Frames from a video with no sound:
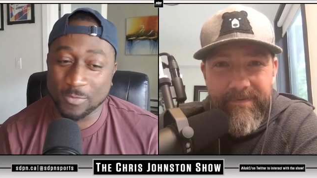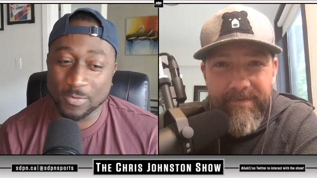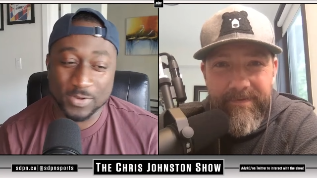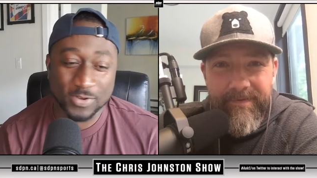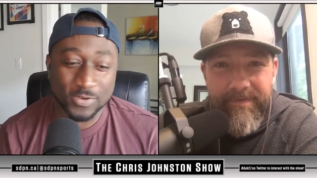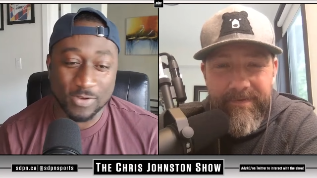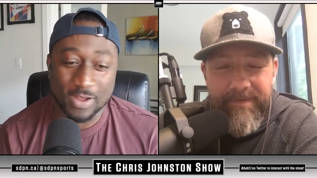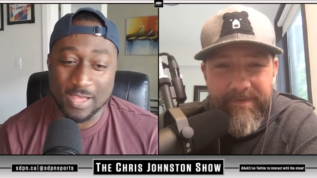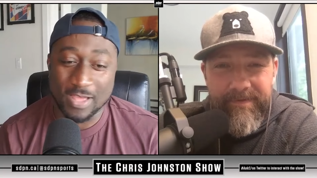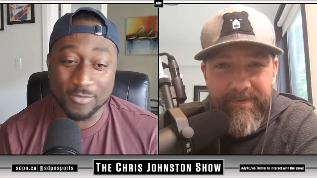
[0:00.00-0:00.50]
Speaker 1: we
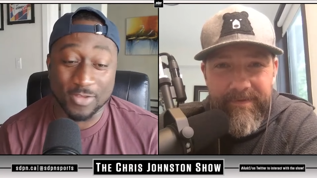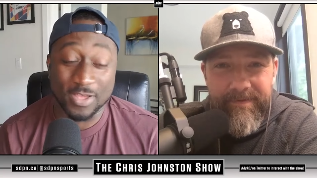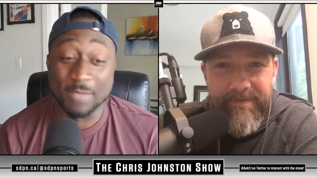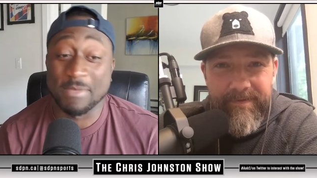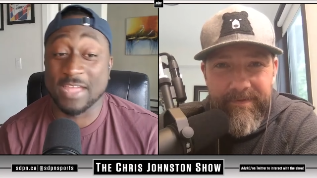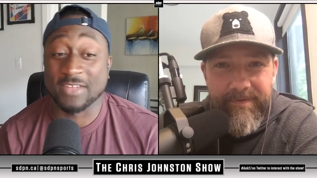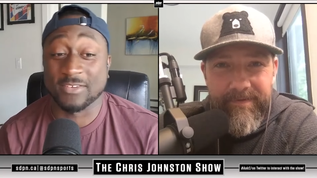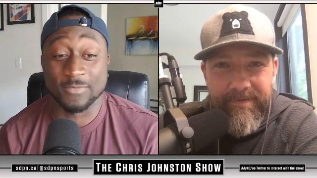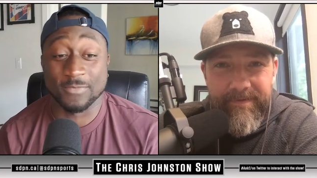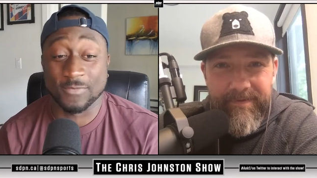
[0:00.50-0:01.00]
travel, I
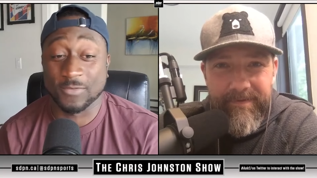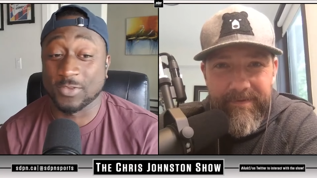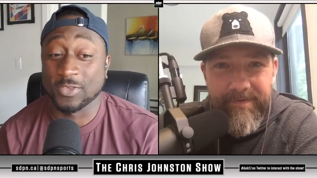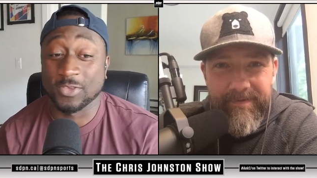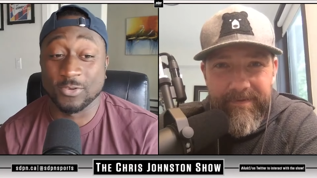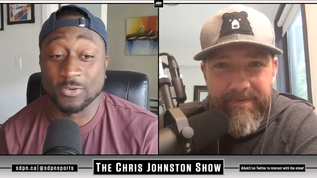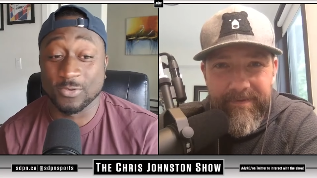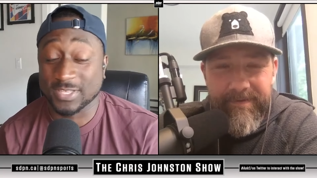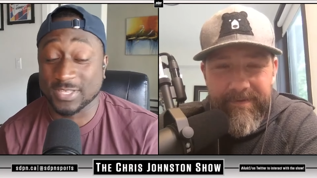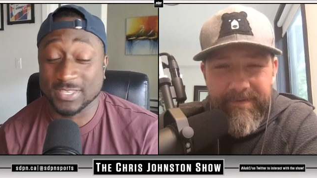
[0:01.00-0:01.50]
imagine for
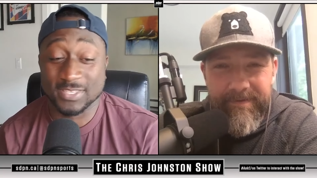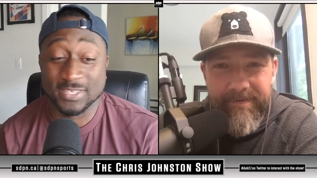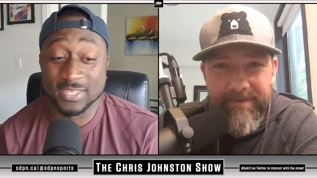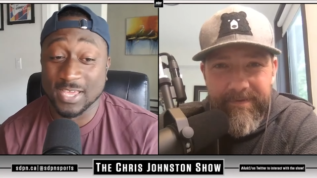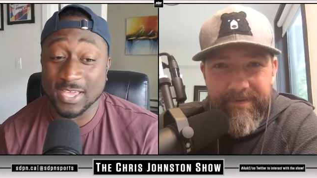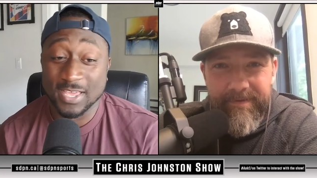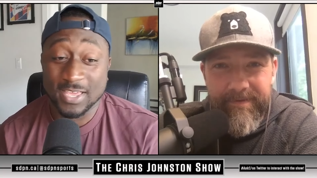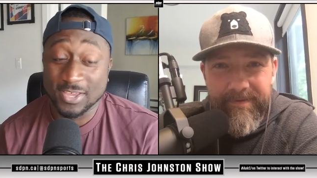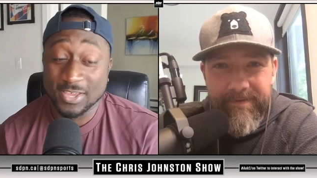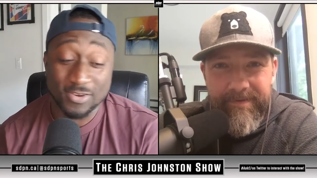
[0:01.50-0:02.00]
you, it's
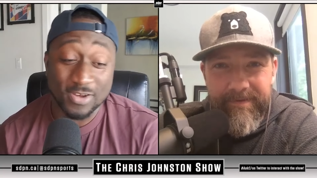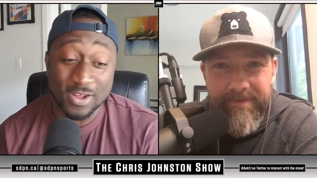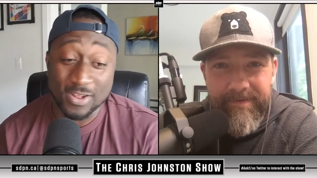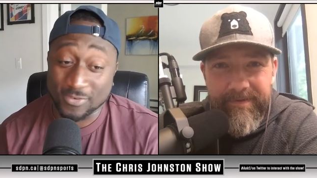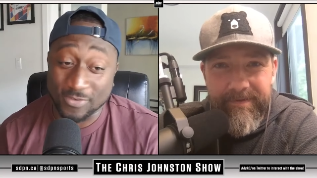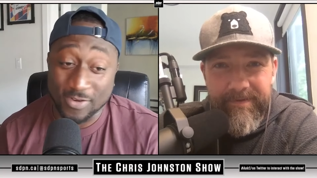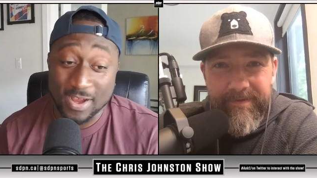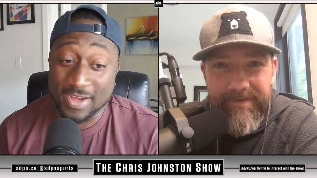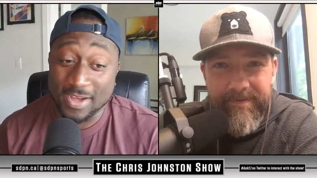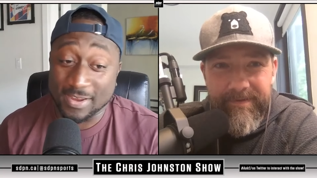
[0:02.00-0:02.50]
you're
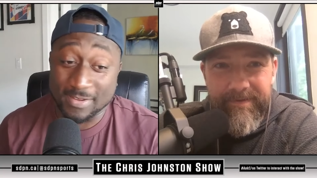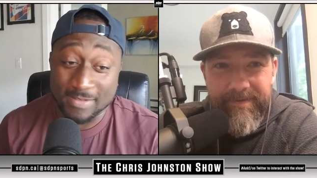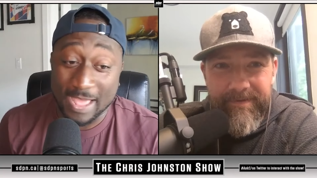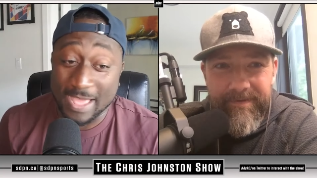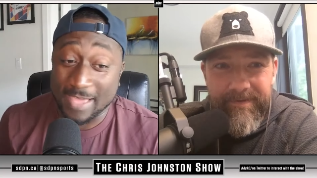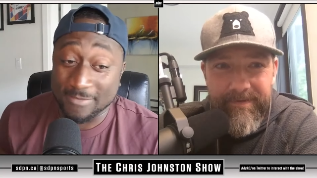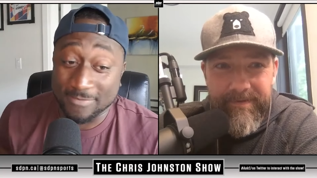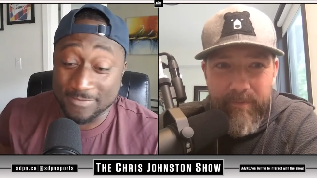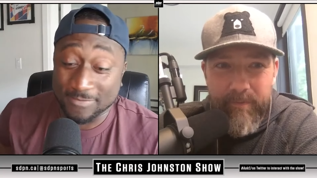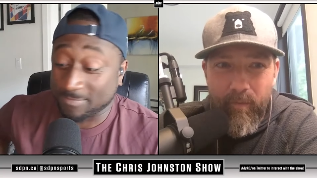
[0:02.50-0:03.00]
not trying to
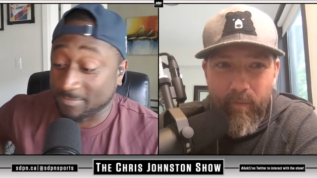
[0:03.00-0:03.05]
have